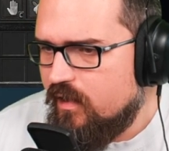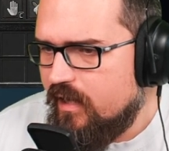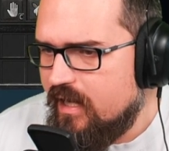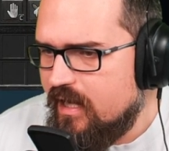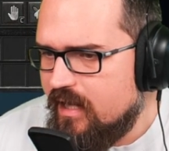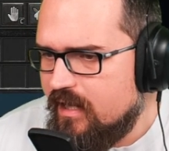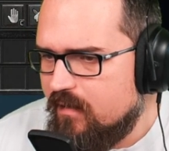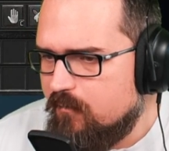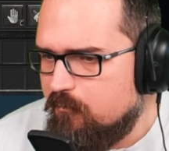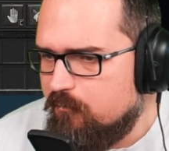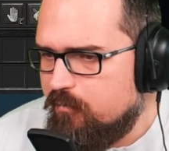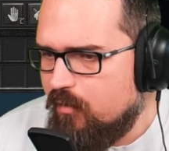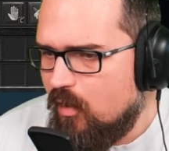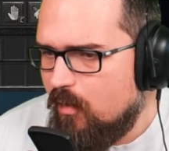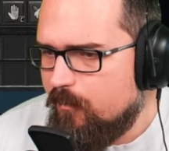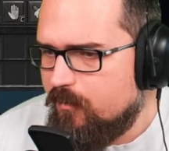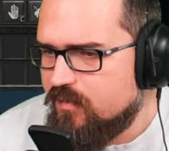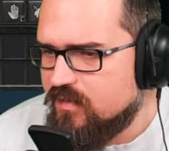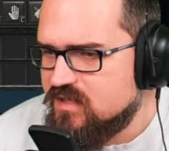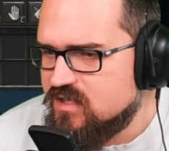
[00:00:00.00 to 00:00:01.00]
and a
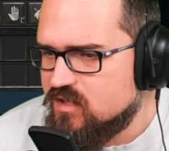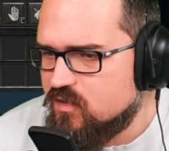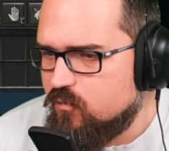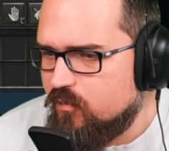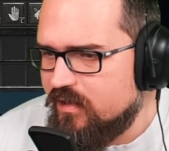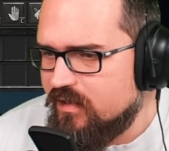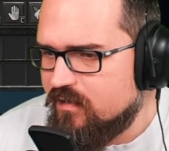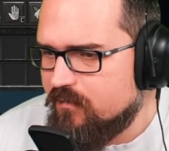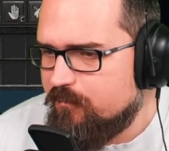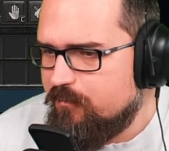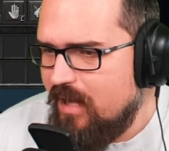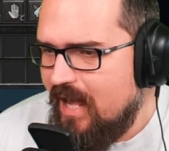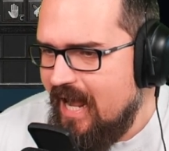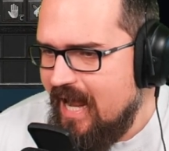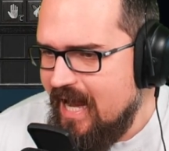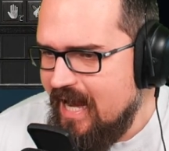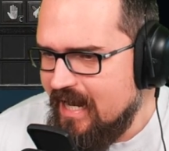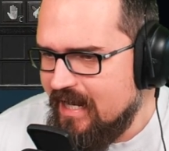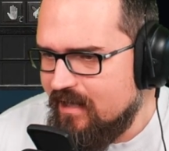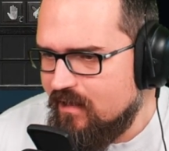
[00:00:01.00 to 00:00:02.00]
bomb squid
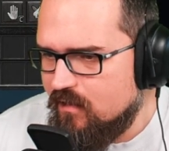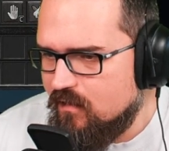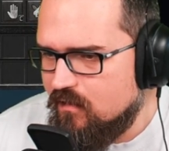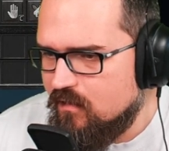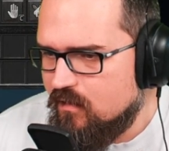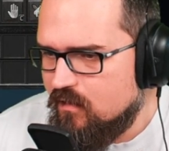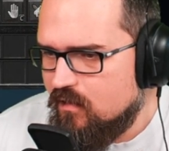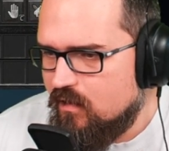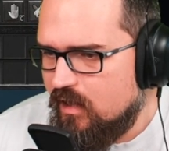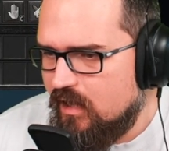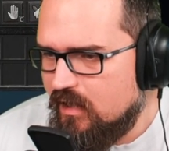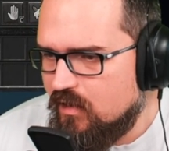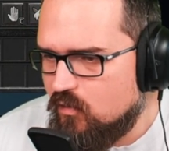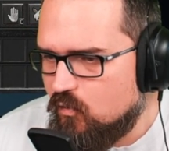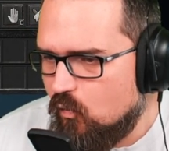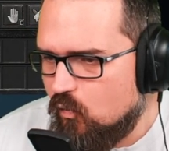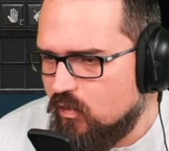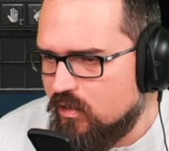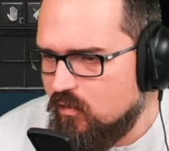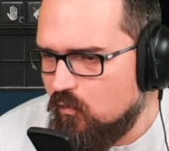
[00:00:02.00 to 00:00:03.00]
pan and
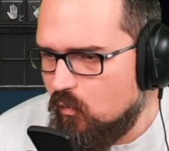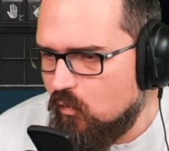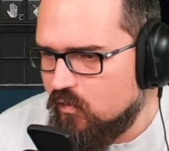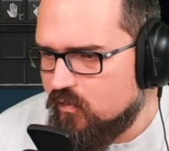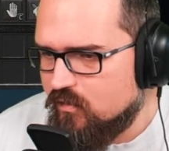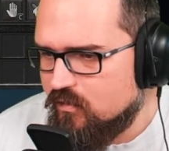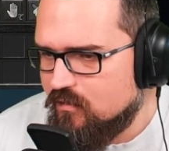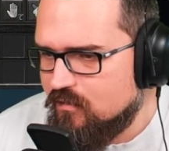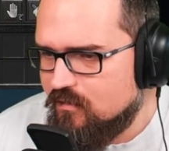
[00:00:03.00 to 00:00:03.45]
Gorkanaut.